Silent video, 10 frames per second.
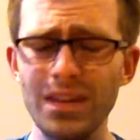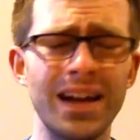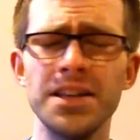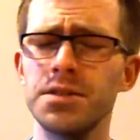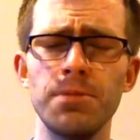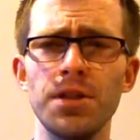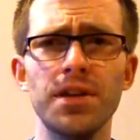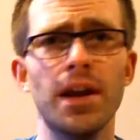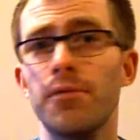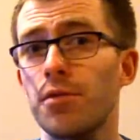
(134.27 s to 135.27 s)
And it's a perfect
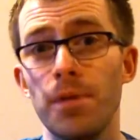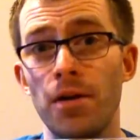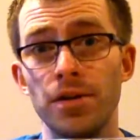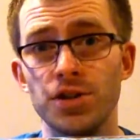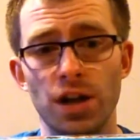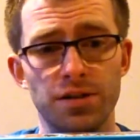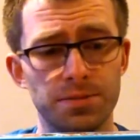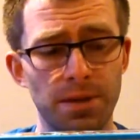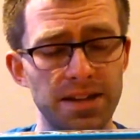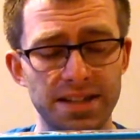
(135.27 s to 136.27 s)
game for a parent and child to
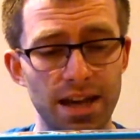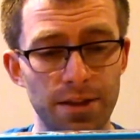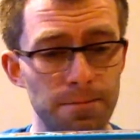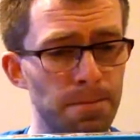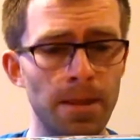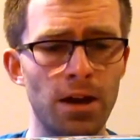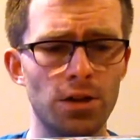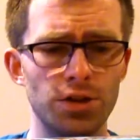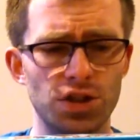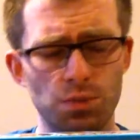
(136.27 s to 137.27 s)
play together.
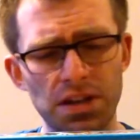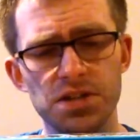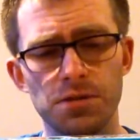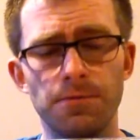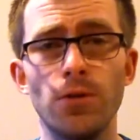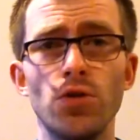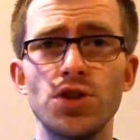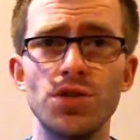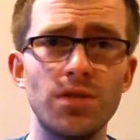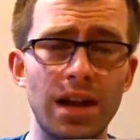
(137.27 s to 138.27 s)
The swings of
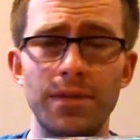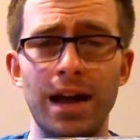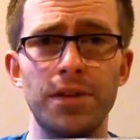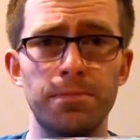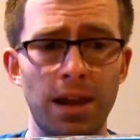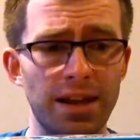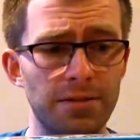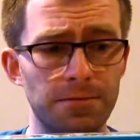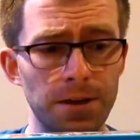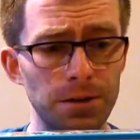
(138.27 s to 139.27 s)
fortune level out the playing
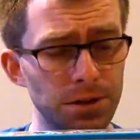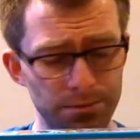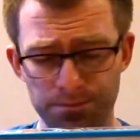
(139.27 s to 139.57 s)
field.